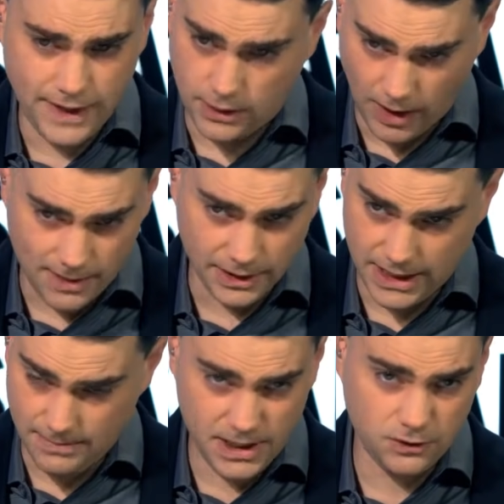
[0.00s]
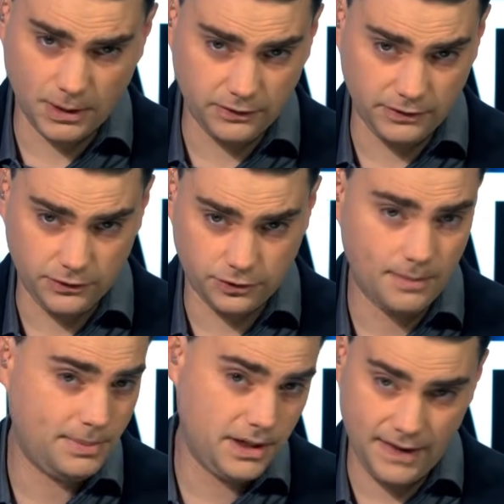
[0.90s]
they credibly impeach President
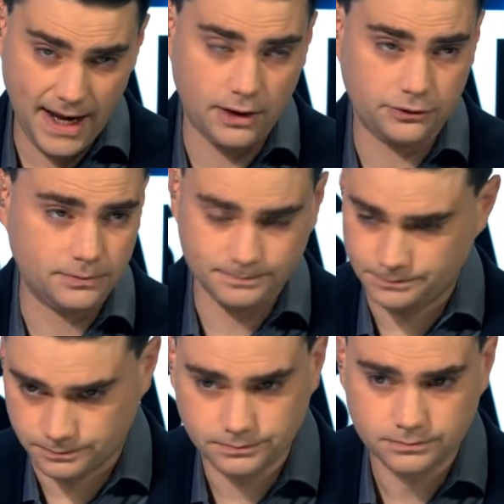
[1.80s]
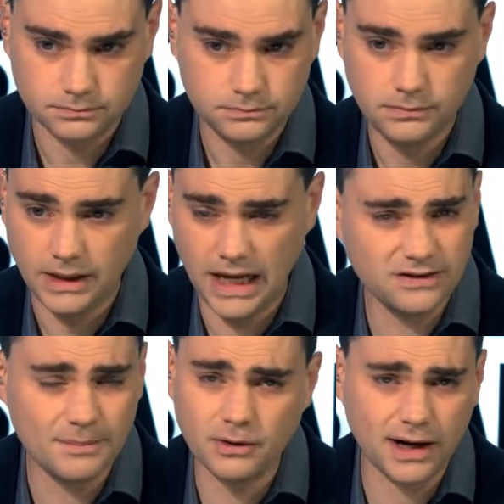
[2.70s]
Trump in the House?
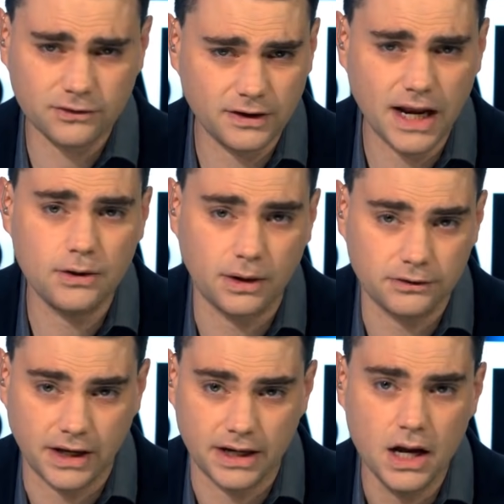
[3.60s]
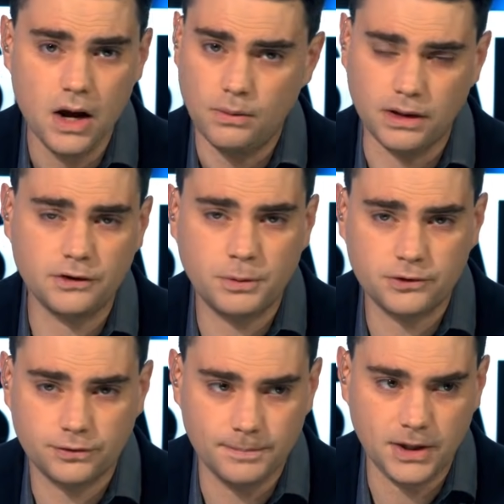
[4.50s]
And Democrats today who are saying, well, let's
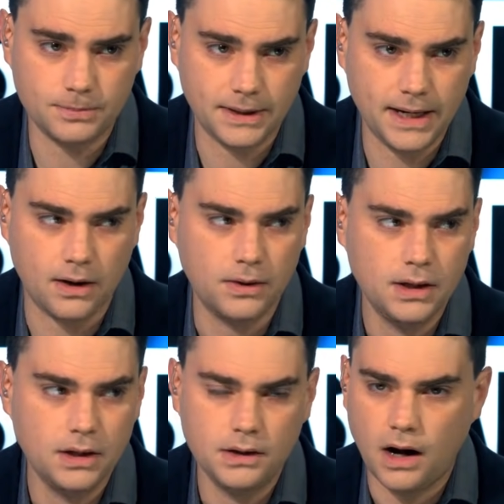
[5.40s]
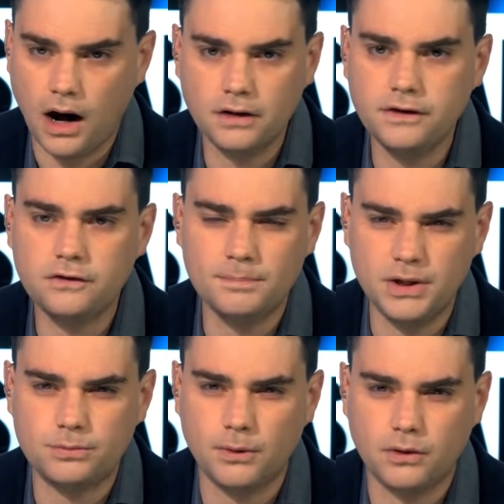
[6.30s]
push for impeachment now. Are these
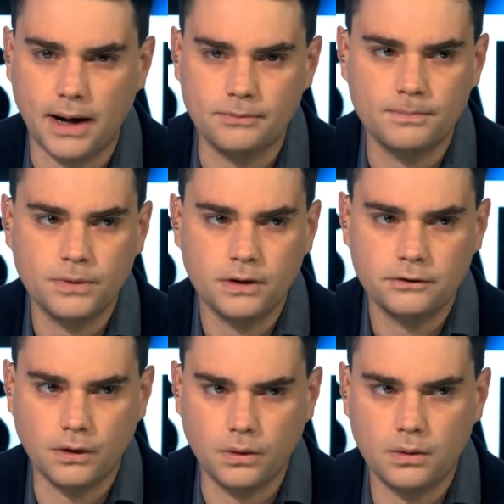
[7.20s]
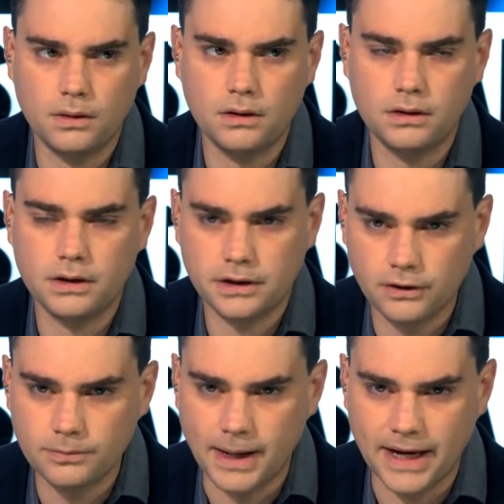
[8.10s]
impeachable crimes? So
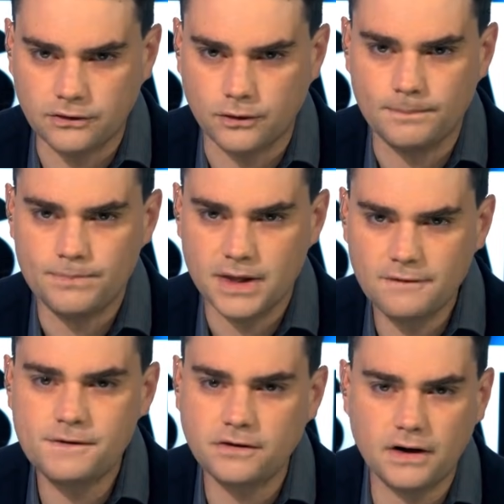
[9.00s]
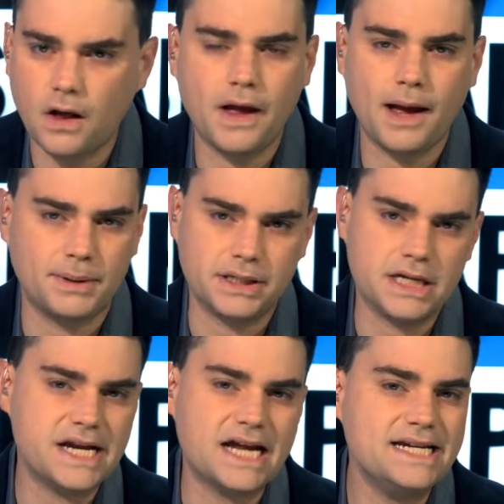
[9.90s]
here is my answer. If this had all happened
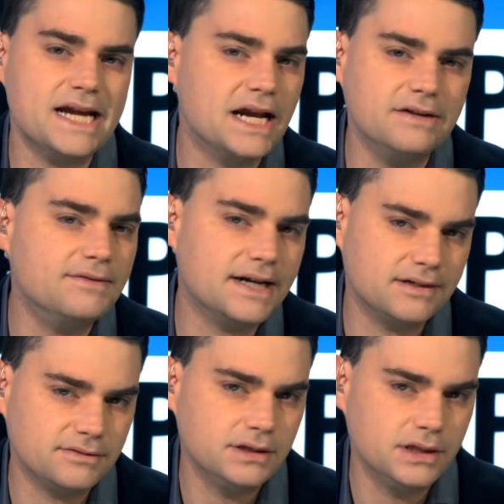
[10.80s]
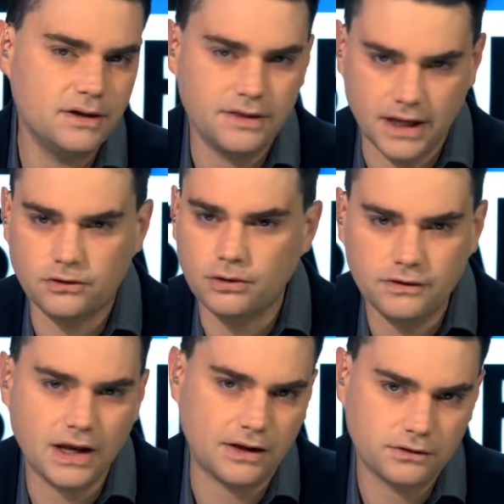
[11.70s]
in 1995, the answer
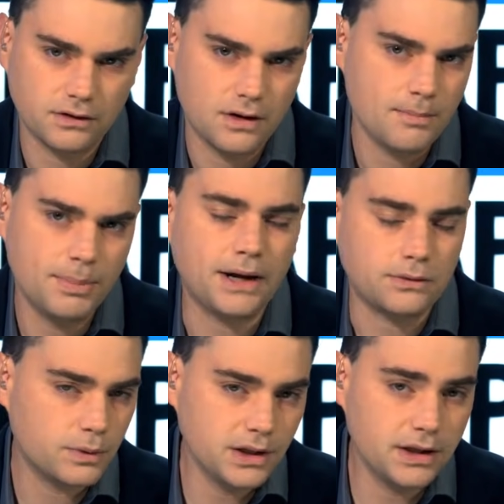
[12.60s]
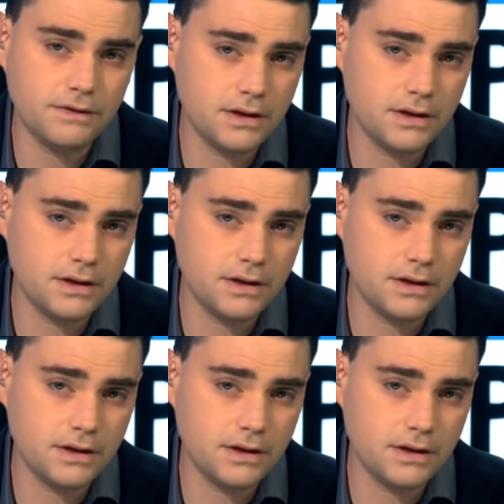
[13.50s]
is yes. But we live